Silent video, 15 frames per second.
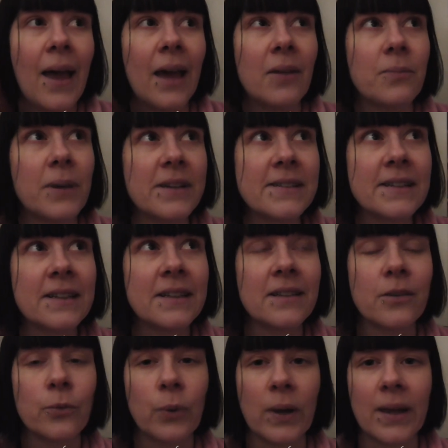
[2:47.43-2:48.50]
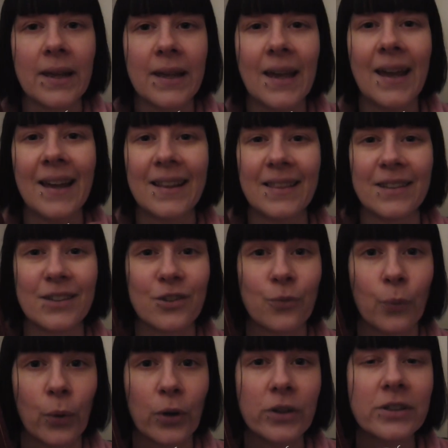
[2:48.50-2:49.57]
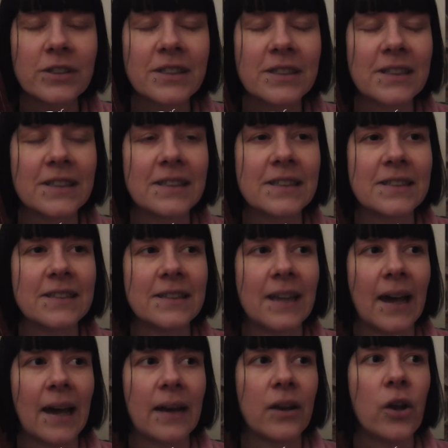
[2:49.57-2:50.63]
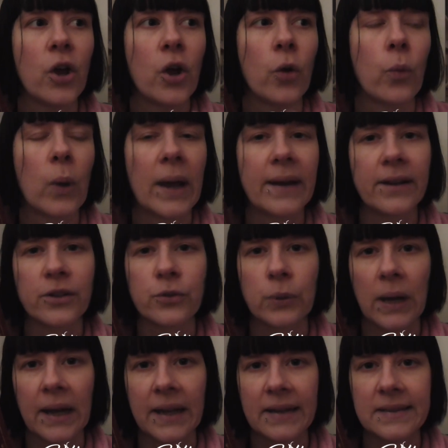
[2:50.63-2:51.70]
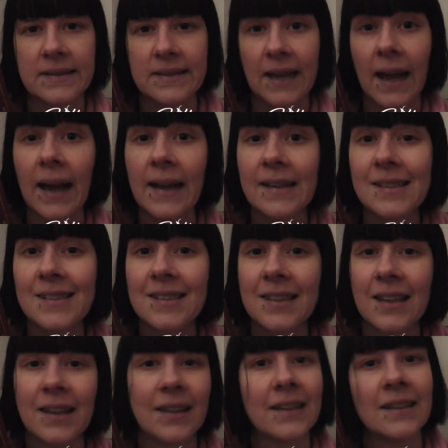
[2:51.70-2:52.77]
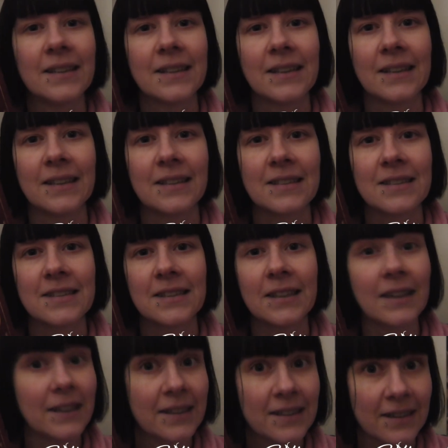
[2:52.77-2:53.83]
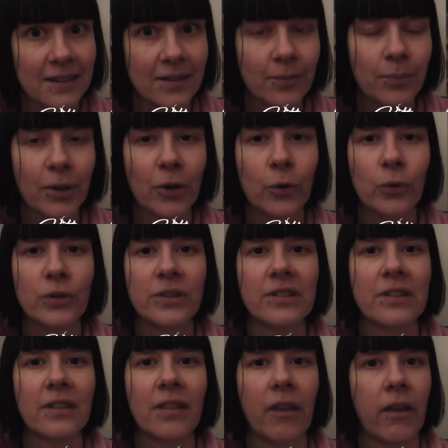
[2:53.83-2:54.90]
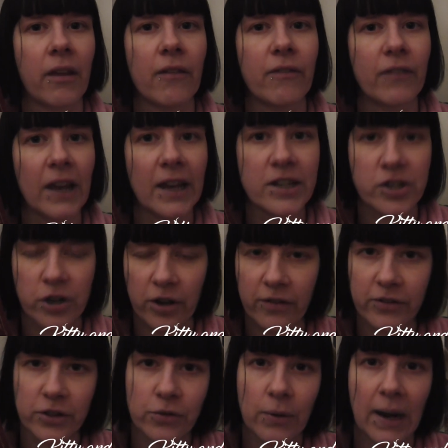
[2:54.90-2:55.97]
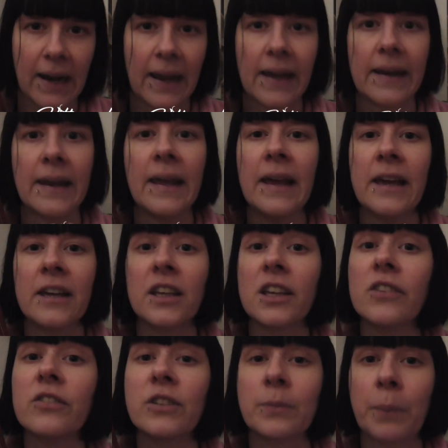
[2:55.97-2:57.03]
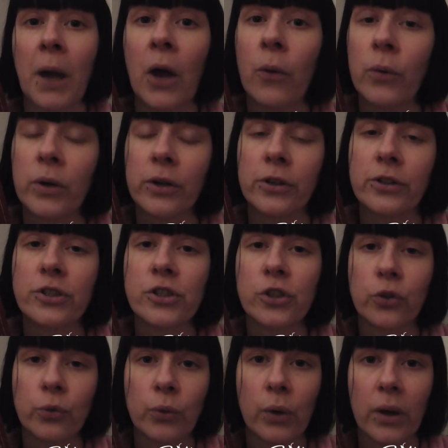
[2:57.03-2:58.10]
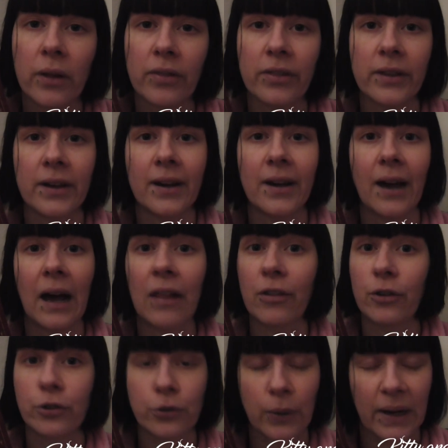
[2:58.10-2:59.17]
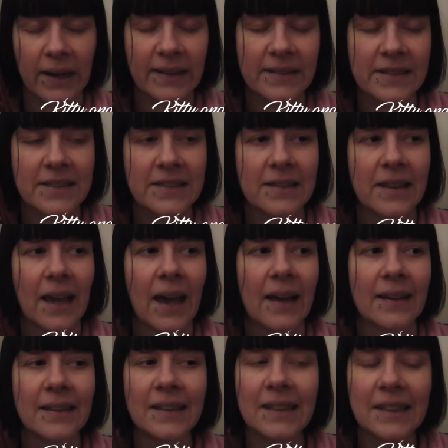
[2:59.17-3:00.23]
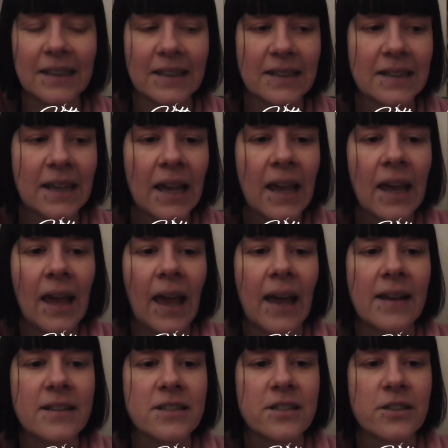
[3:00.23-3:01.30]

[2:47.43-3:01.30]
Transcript: And basically the way this works is that when a dragon dies, it is eaten because the flesh of a dragon gives power to the other dragons that eat it. And